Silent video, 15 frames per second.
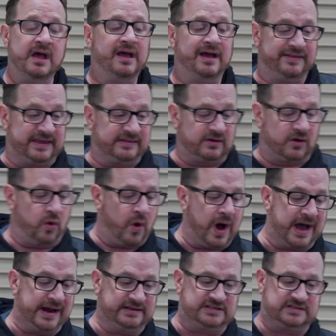I think the
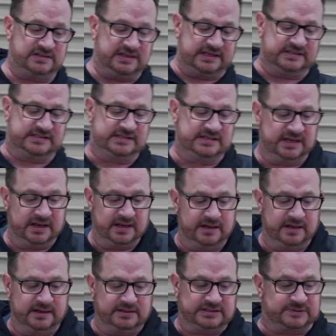quad is
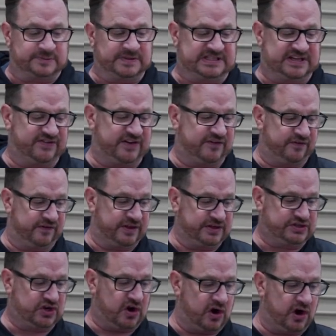specific for
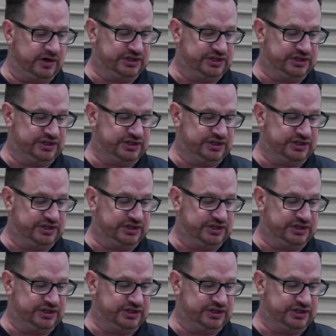this car.